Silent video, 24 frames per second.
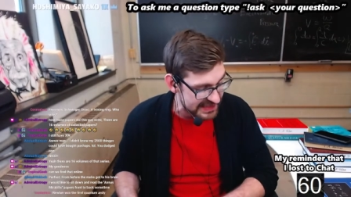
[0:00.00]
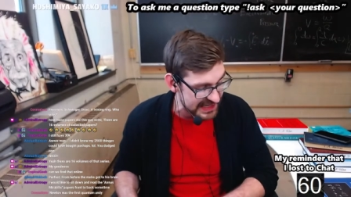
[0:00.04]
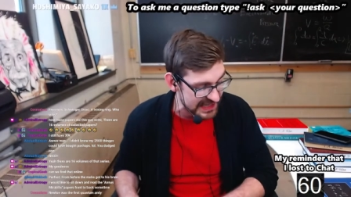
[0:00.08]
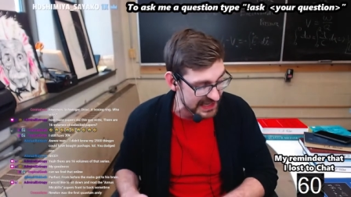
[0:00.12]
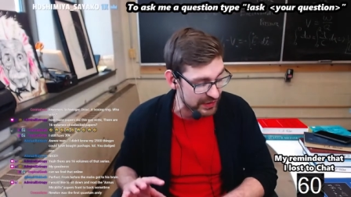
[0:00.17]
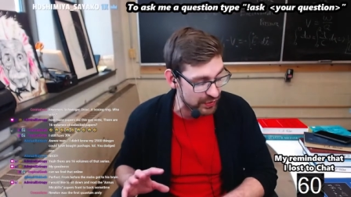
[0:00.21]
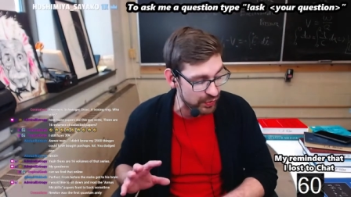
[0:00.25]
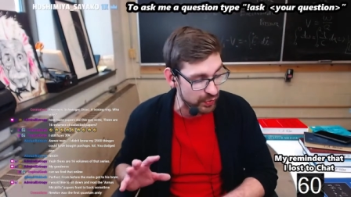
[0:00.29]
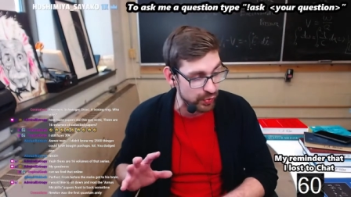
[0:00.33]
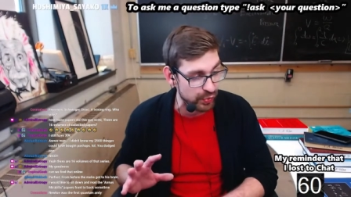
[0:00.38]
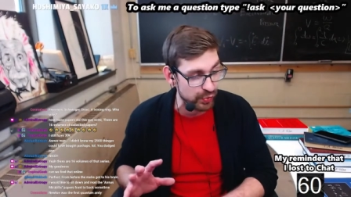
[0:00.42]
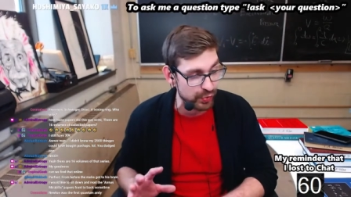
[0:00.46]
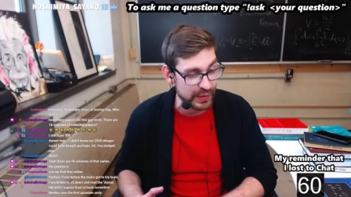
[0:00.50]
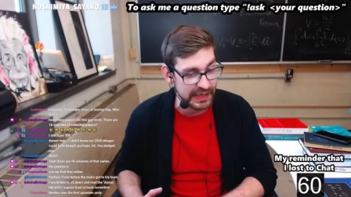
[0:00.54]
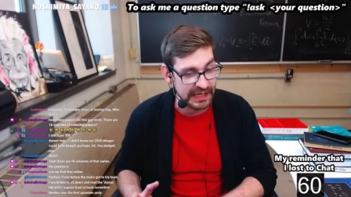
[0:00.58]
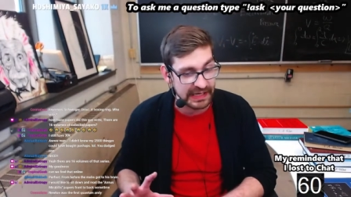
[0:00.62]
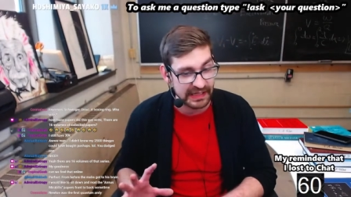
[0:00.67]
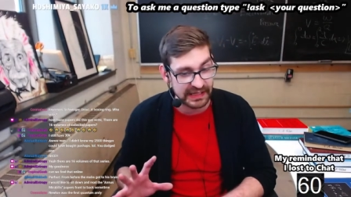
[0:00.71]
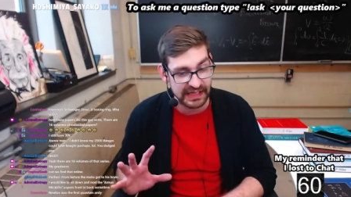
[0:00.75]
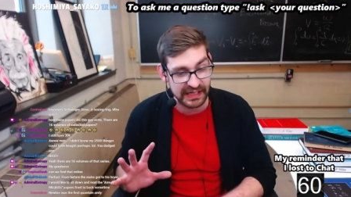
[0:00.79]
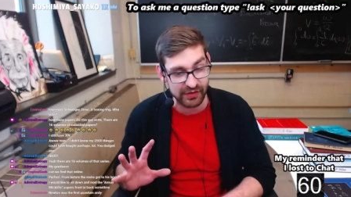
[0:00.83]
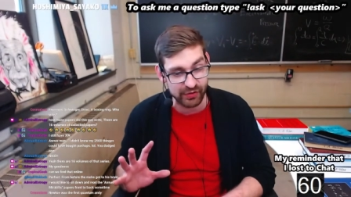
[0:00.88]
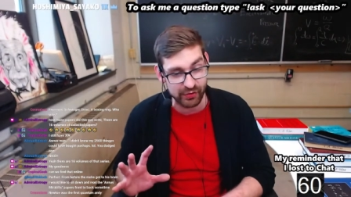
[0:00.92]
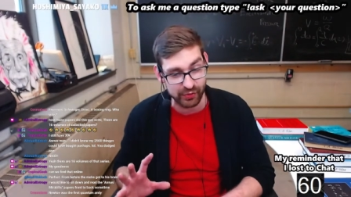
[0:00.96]
did
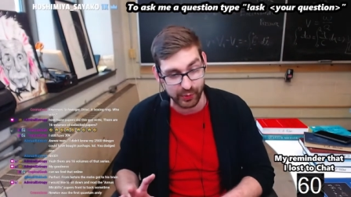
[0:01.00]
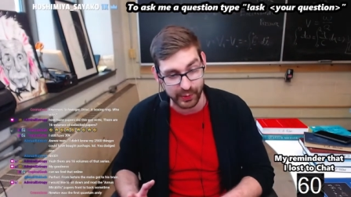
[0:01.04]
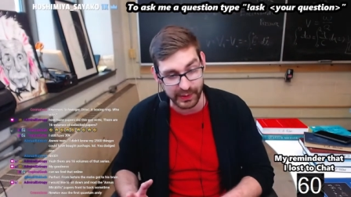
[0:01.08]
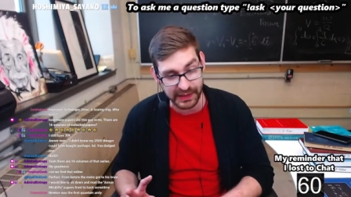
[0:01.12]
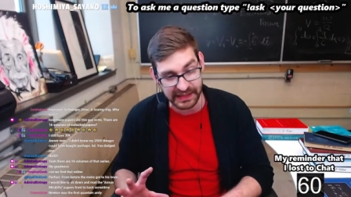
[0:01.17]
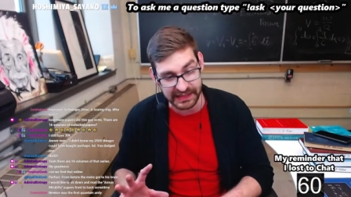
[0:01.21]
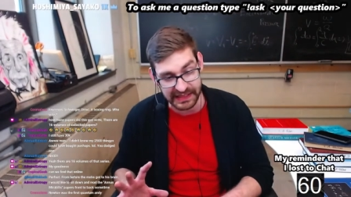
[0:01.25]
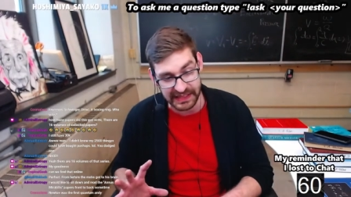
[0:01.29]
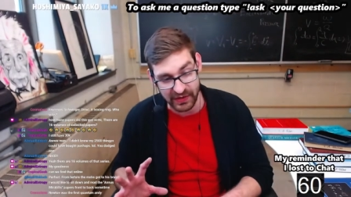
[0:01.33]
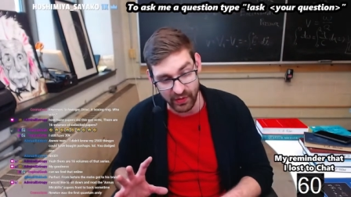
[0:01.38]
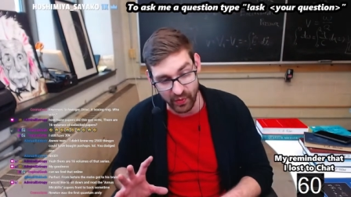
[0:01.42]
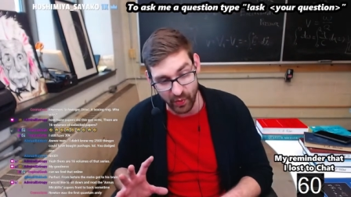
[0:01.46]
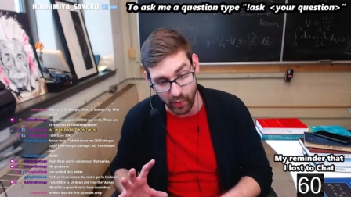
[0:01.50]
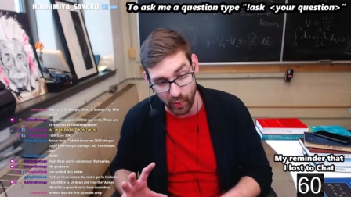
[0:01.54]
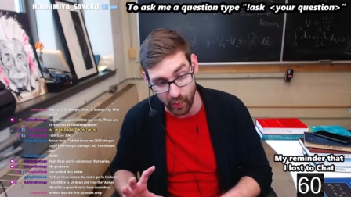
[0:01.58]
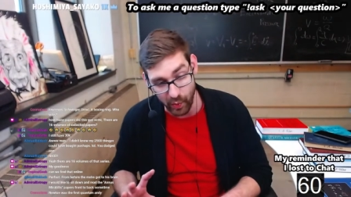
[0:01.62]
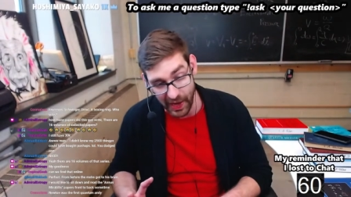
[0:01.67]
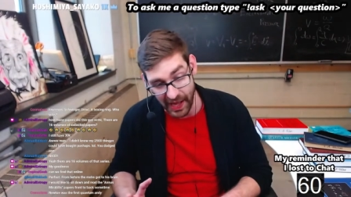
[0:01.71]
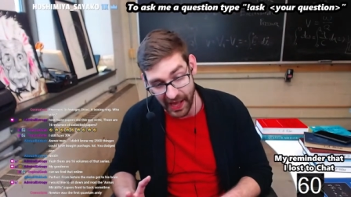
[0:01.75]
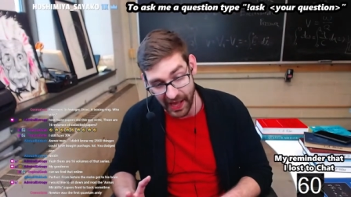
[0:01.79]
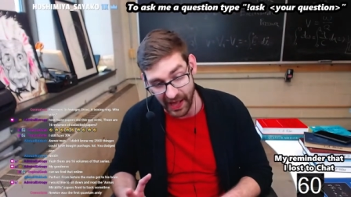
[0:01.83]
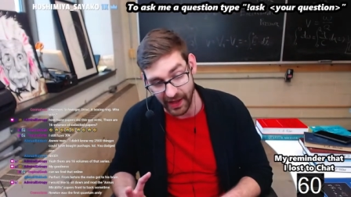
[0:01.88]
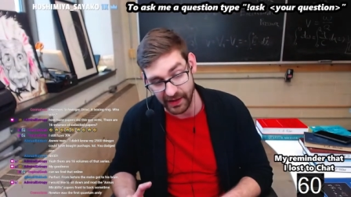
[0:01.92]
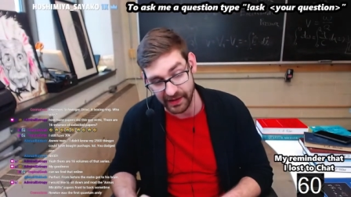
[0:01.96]
really, really
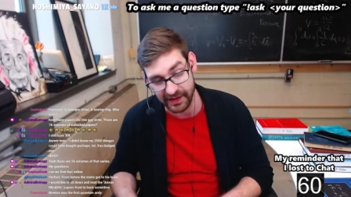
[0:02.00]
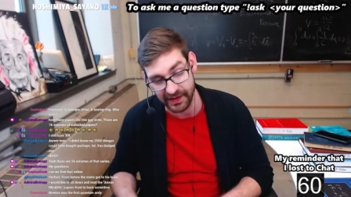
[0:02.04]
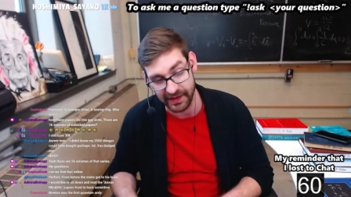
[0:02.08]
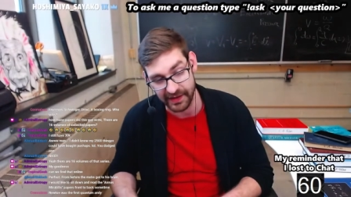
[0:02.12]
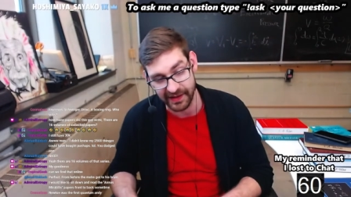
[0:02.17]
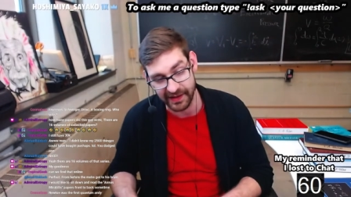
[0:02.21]
well.